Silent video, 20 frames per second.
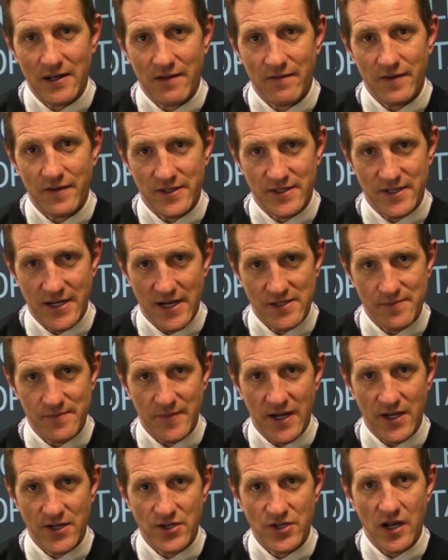for a test
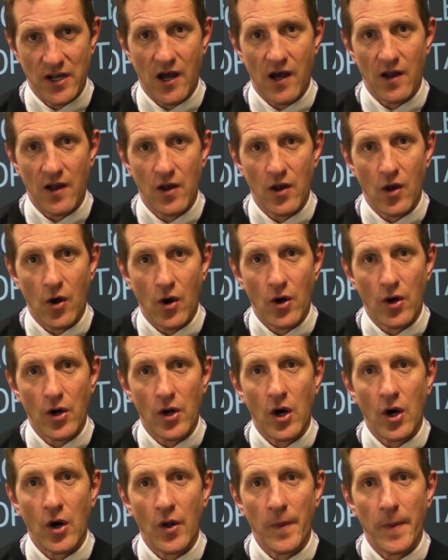match are long
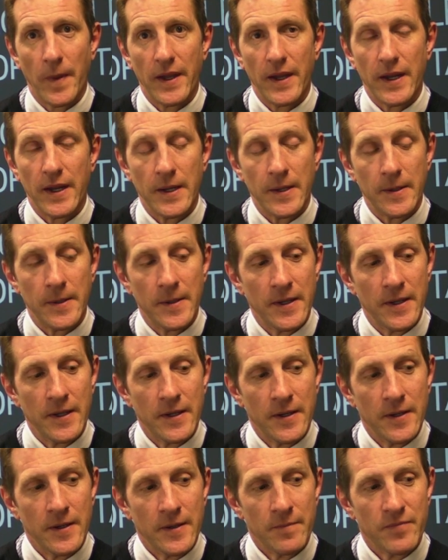gone.
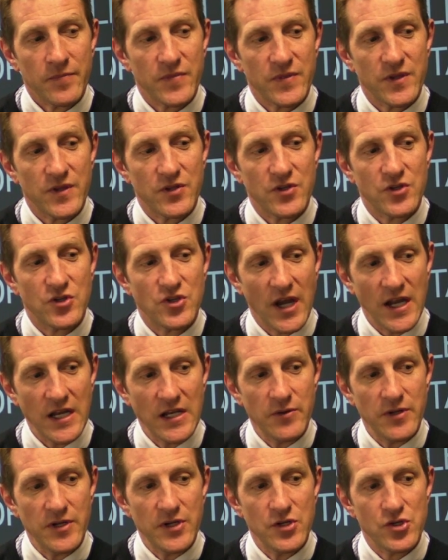The
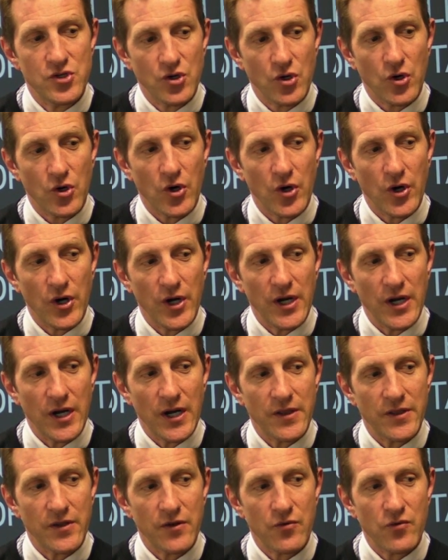genuine joy
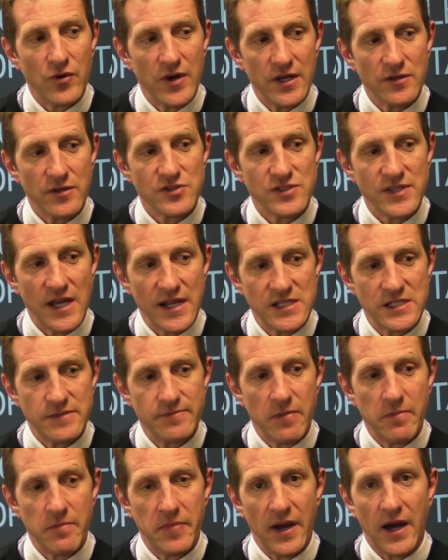and the real
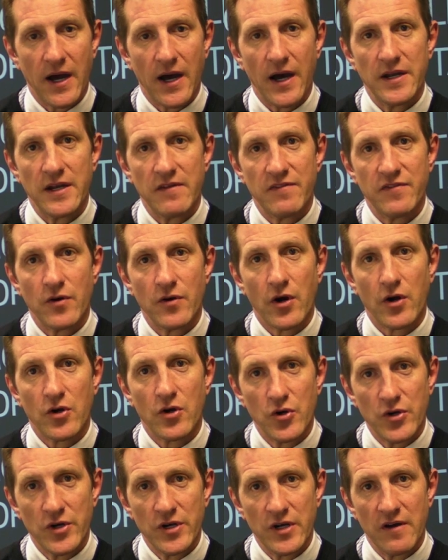sentiment behind if you are
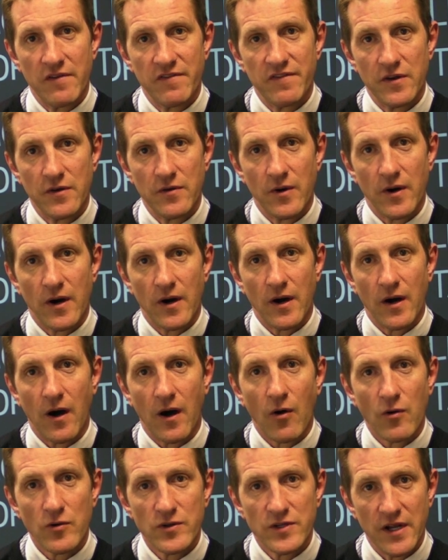good enough, you are
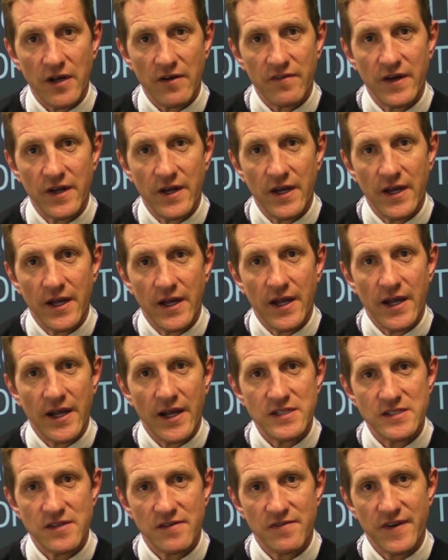old enough
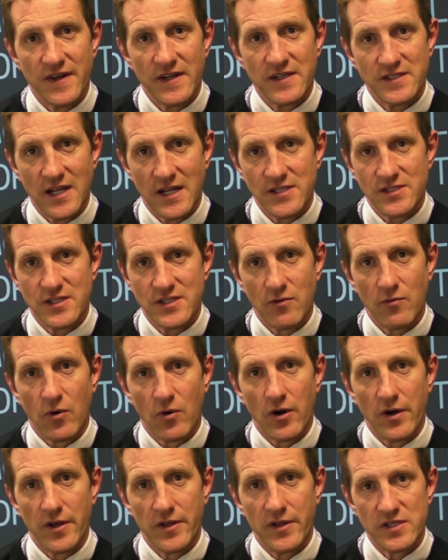is a fantastic
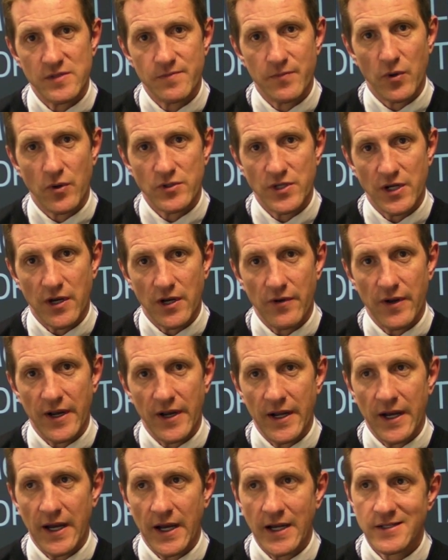one in the sporting
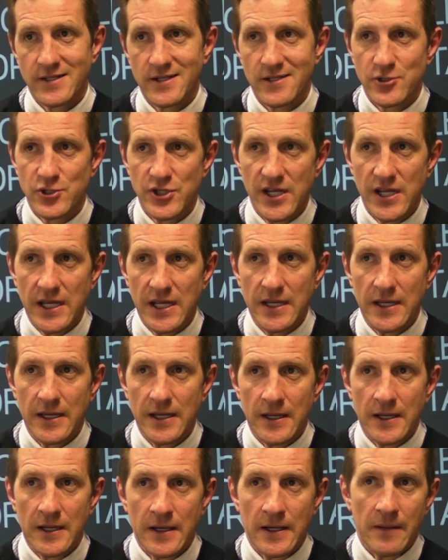arena. And to see
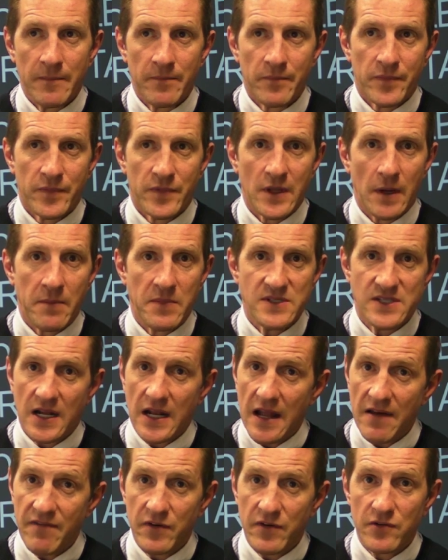numbers
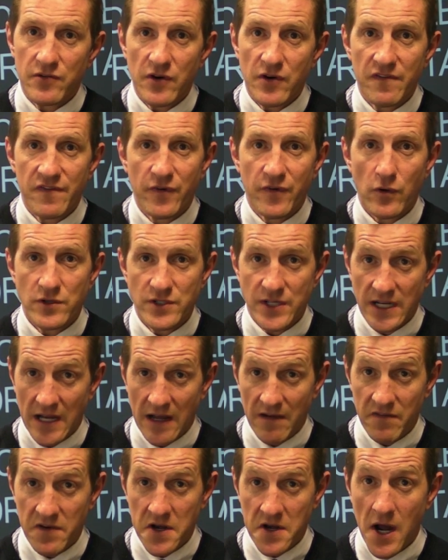11 through 14
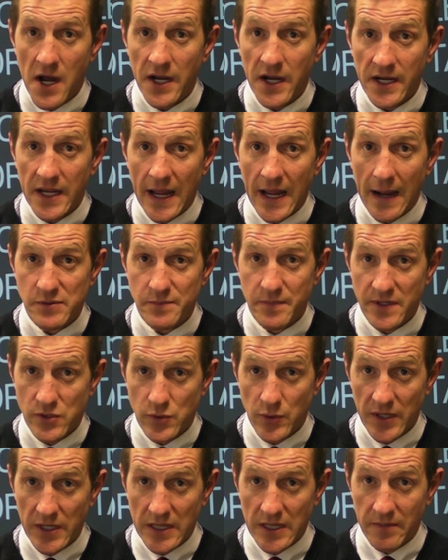have 9 caps
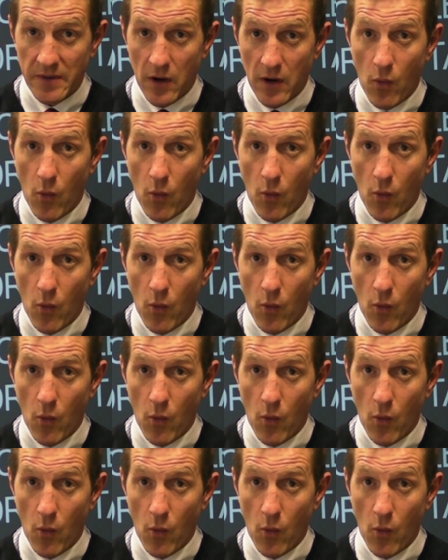between them,